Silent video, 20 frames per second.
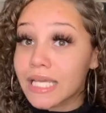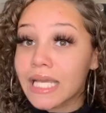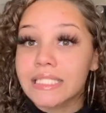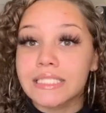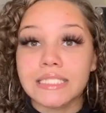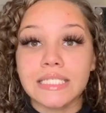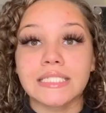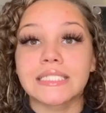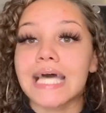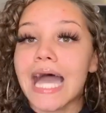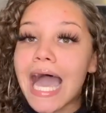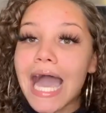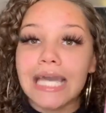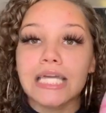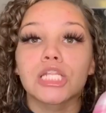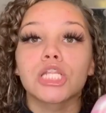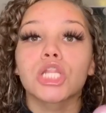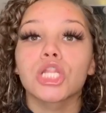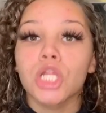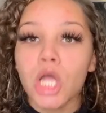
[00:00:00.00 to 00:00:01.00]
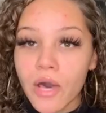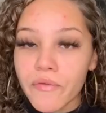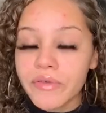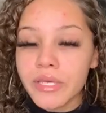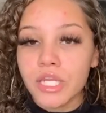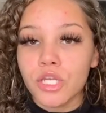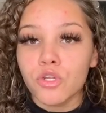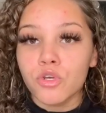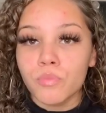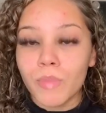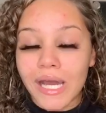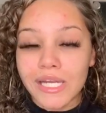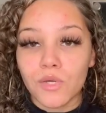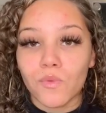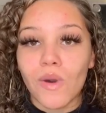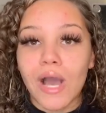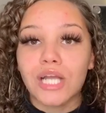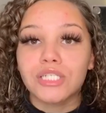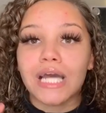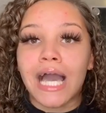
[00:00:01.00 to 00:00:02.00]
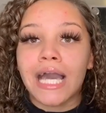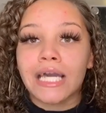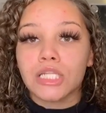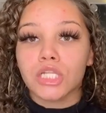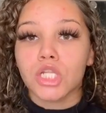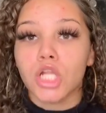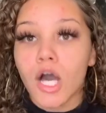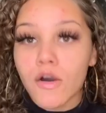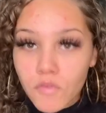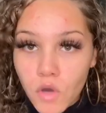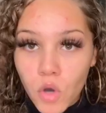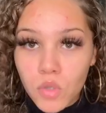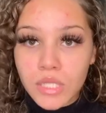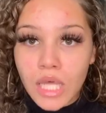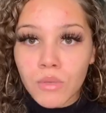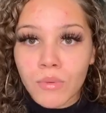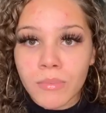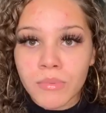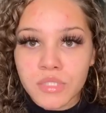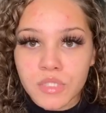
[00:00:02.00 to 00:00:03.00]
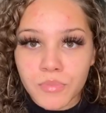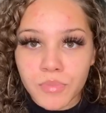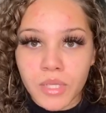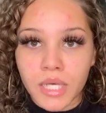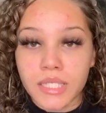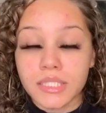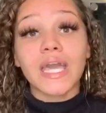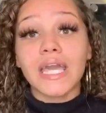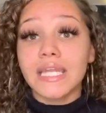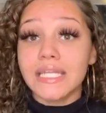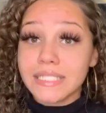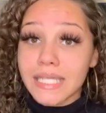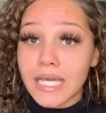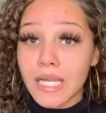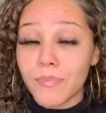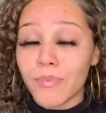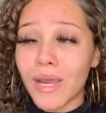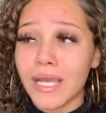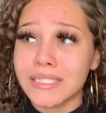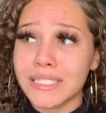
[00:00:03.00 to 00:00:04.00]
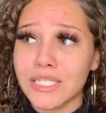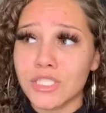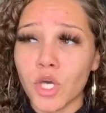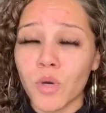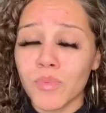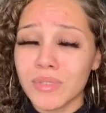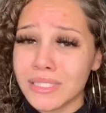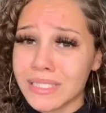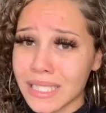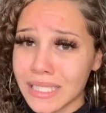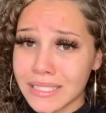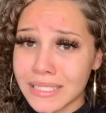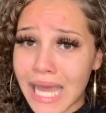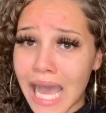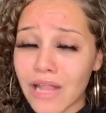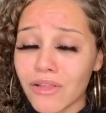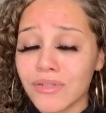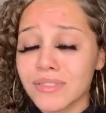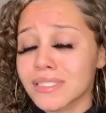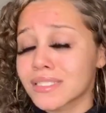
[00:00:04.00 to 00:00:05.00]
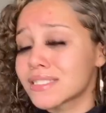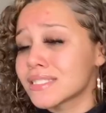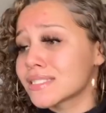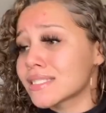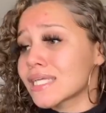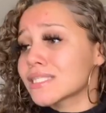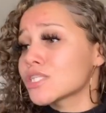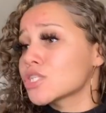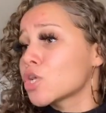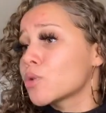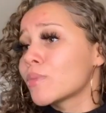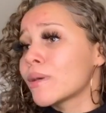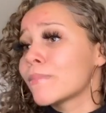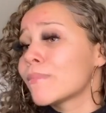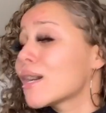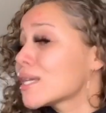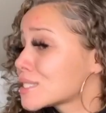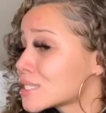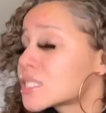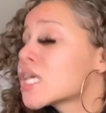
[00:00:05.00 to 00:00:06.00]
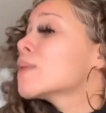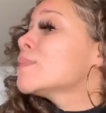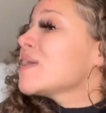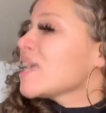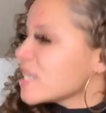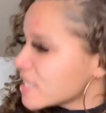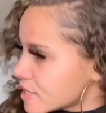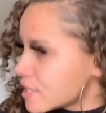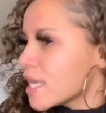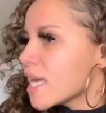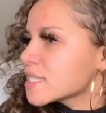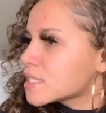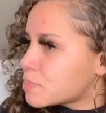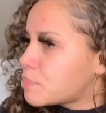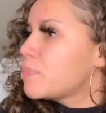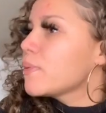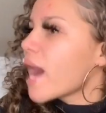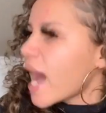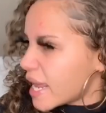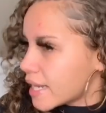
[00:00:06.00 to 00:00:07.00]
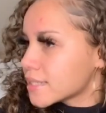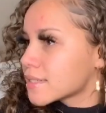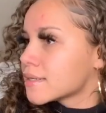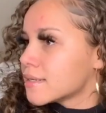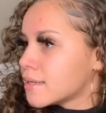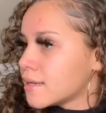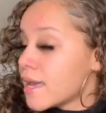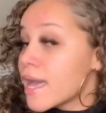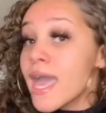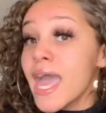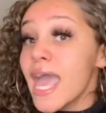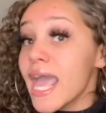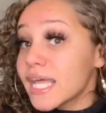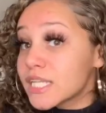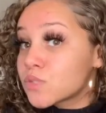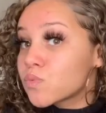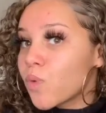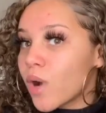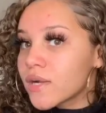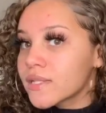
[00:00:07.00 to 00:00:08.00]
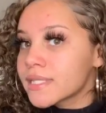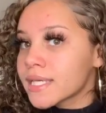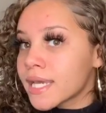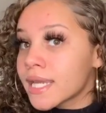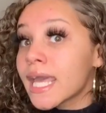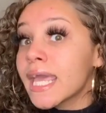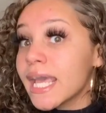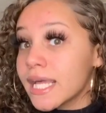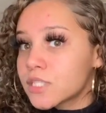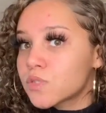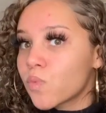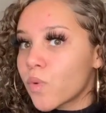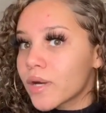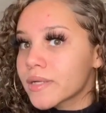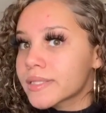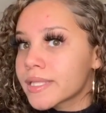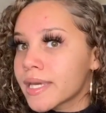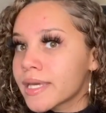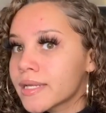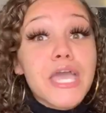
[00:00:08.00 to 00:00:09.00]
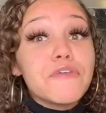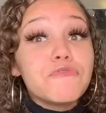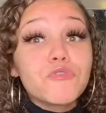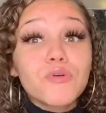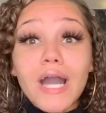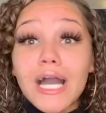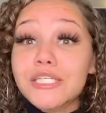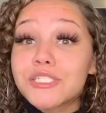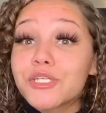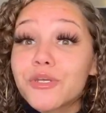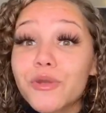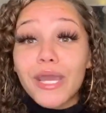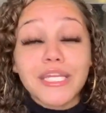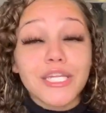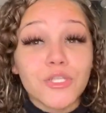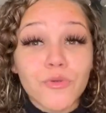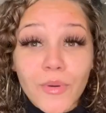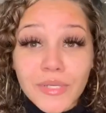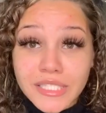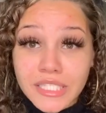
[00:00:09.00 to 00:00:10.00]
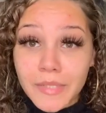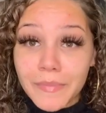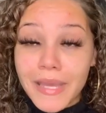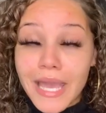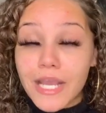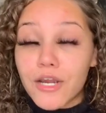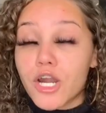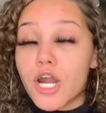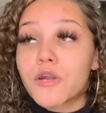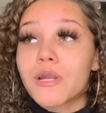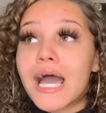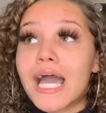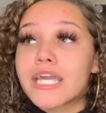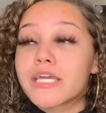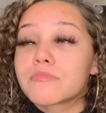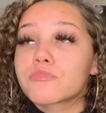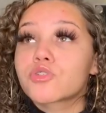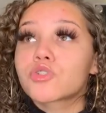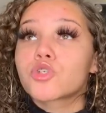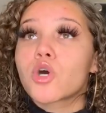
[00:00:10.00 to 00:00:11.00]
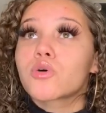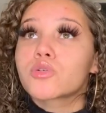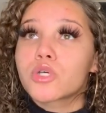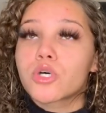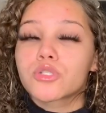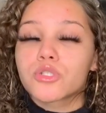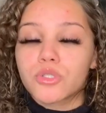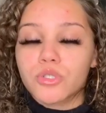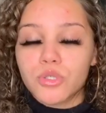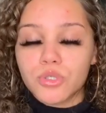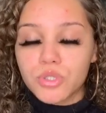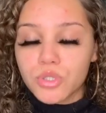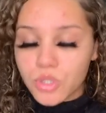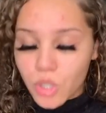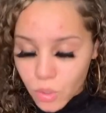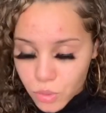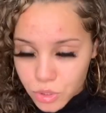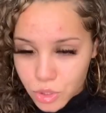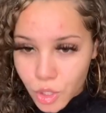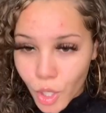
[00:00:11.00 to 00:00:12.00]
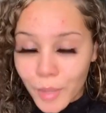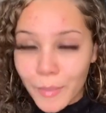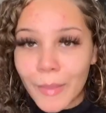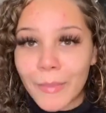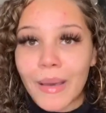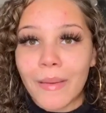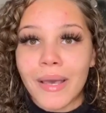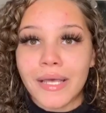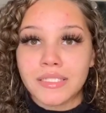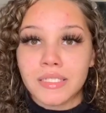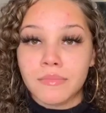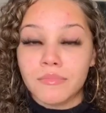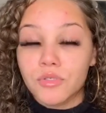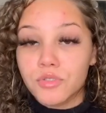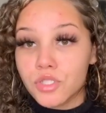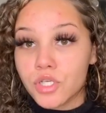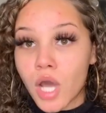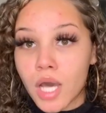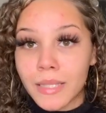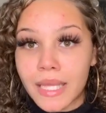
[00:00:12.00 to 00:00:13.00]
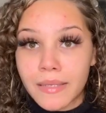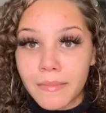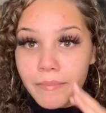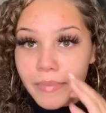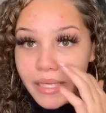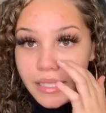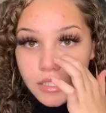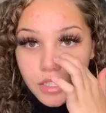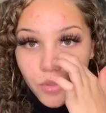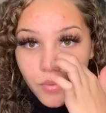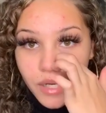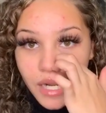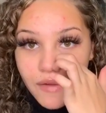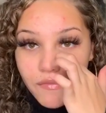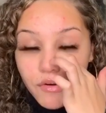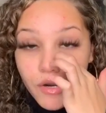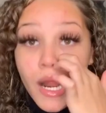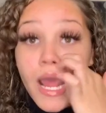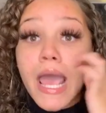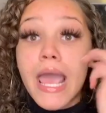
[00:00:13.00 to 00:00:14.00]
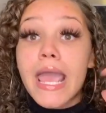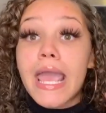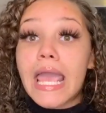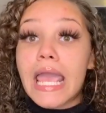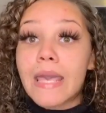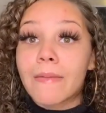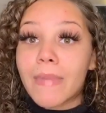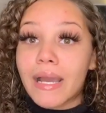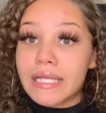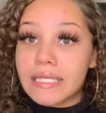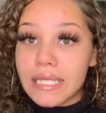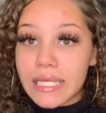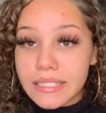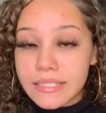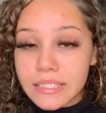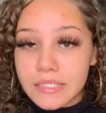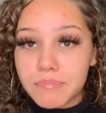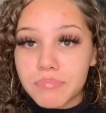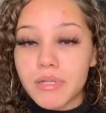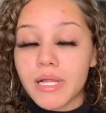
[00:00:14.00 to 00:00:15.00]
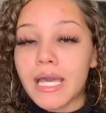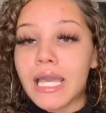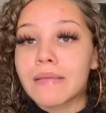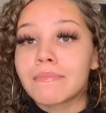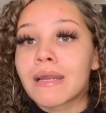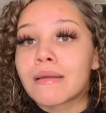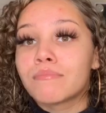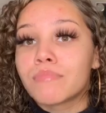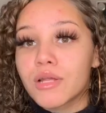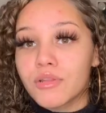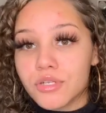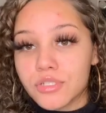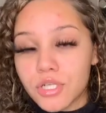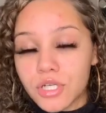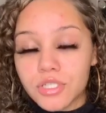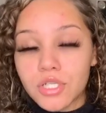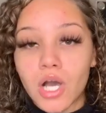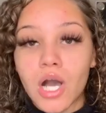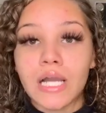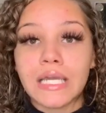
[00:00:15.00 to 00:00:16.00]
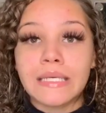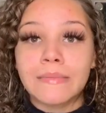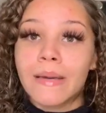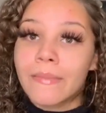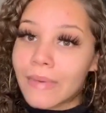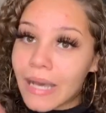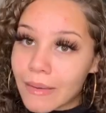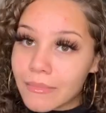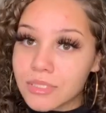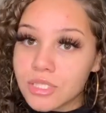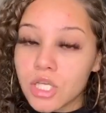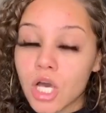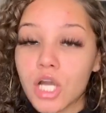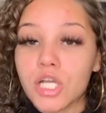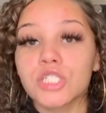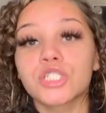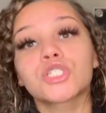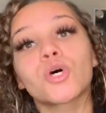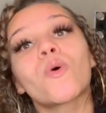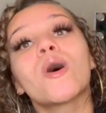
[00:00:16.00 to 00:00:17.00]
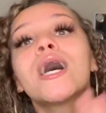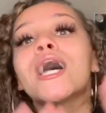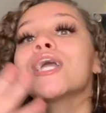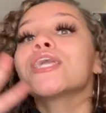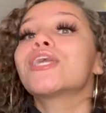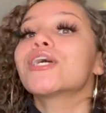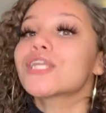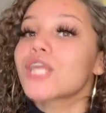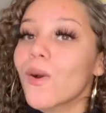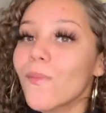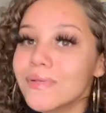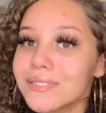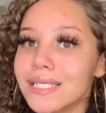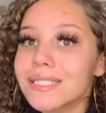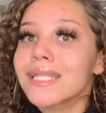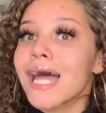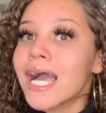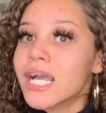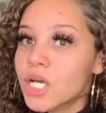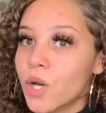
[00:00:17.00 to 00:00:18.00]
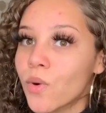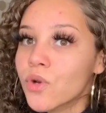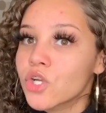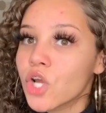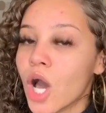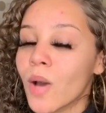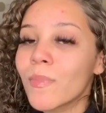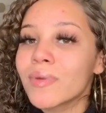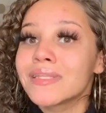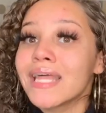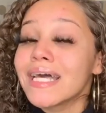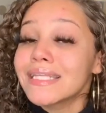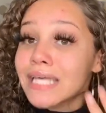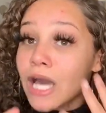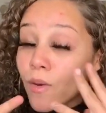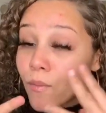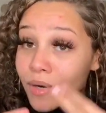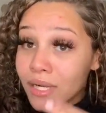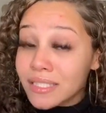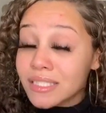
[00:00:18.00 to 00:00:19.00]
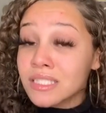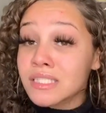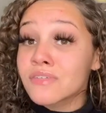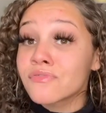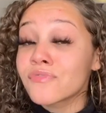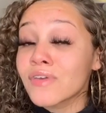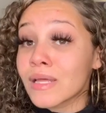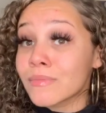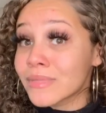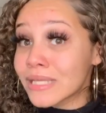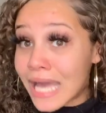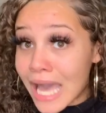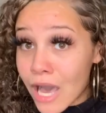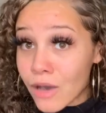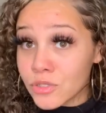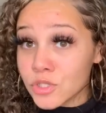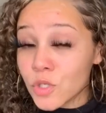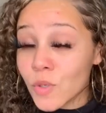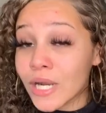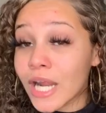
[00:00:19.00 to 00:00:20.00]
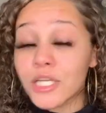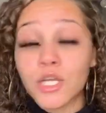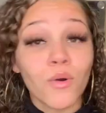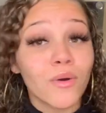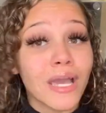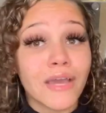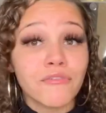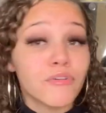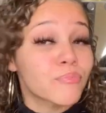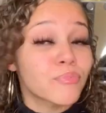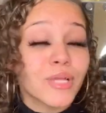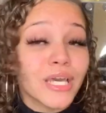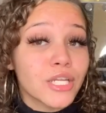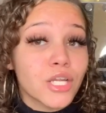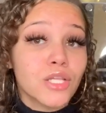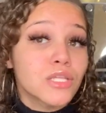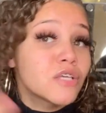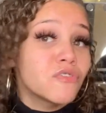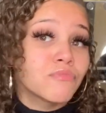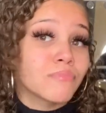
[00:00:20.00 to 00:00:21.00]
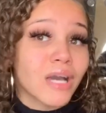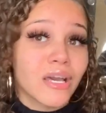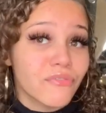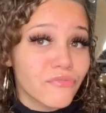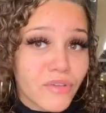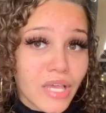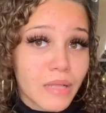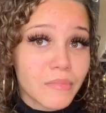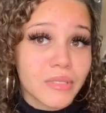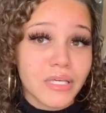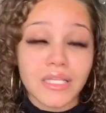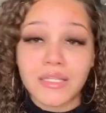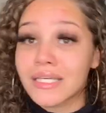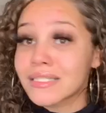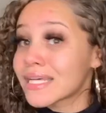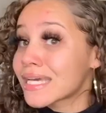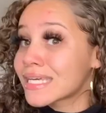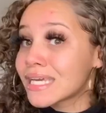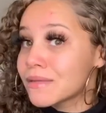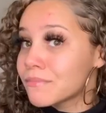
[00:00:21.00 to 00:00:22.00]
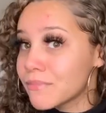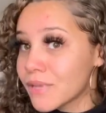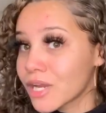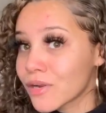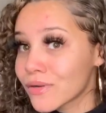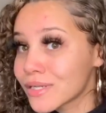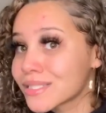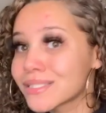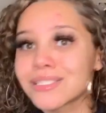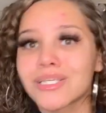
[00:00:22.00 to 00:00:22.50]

Like, sis, I love getting new body wash. I love Olay Ribbons Plus. It is kind of pricey. It's almost $6. And sis, that's a little bit much to me, sis, but it's worth it. It's worth it. If you guys any noise in the background, I am so, so, so, so, so sorry. My mom has some music on, like beats or whatever, and my niece is playing, my brothers are talking, my mom is talking. So, you know, it's a lot going on, but that's how it is in a family household. I don't ever plan on leaving my family unless I get married.